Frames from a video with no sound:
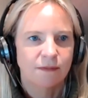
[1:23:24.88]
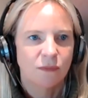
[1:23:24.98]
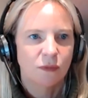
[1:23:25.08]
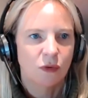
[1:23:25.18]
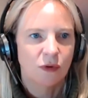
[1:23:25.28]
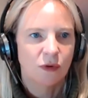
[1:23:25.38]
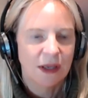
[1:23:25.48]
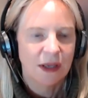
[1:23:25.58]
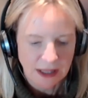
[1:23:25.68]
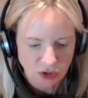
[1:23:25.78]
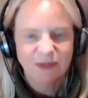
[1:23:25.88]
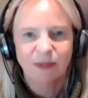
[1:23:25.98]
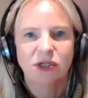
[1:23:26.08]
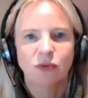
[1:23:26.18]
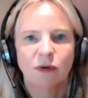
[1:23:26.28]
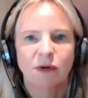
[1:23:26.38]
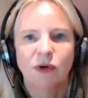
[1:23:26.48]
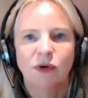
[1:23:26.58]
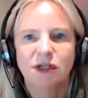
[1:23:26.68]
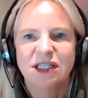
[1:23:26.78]
email address, but don't worry, we're
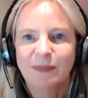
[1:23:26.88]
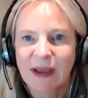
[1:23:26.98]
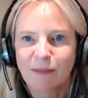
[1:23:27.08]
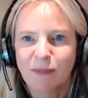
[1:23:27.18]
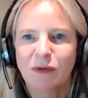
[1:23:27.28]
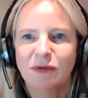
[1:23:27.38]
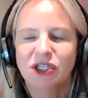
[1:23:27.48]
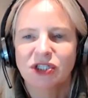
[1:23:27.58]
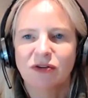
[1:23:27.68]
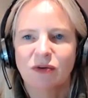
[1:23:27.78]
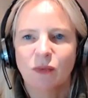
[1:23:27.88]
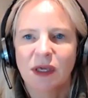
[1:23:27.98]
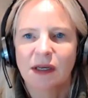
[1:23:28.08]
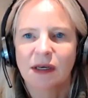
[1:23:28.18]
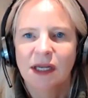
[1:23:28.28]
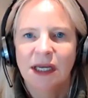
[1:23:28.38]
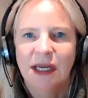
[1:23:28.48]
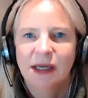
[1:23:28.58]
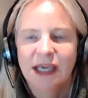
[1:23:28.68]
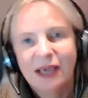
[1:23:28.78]
not going to spam you. It's just so that we can
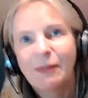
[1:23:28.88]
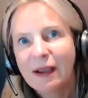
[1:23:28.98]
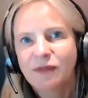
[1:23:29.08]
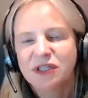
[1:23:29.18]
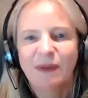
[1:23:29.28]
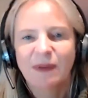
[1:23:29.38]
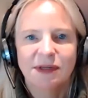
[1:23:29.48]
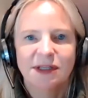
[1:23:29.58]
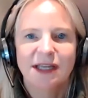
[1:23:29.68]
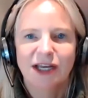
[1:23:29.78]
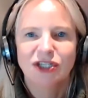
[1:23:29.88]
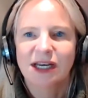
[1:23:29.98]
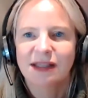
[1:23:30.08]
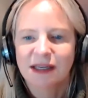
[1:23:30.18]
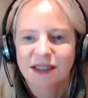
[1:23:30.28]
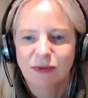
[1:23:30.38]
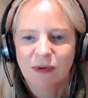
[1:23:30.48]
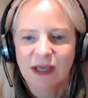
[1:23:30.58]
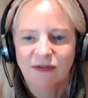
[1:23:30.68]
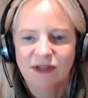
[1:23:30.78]
keep out the spammers. Actually, that's why we
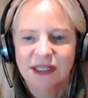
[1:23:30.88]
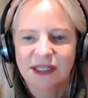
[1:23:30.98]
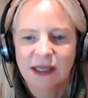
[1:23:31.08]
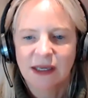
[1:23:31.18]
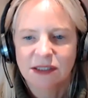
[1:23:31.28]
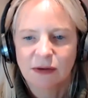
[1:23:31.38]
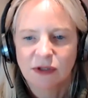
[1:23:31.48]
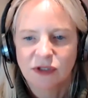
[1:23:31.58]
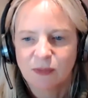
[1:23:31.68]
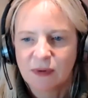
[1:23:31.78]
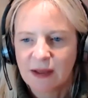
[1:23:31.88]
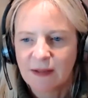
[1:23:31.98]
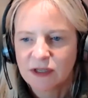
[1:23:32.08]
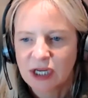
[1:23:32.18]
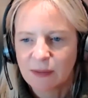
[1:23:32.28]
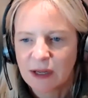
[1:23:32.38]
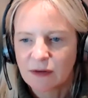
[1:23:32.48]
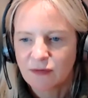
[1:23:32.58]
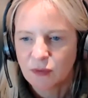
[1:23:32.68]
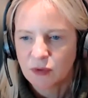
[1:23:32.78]
have it in there. So I'll just put that in the chat panel
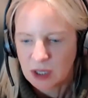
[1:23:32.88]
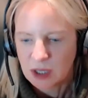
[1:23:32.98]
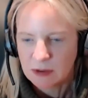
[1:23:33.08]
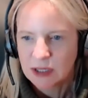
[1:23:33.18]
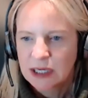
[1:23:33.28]
for you.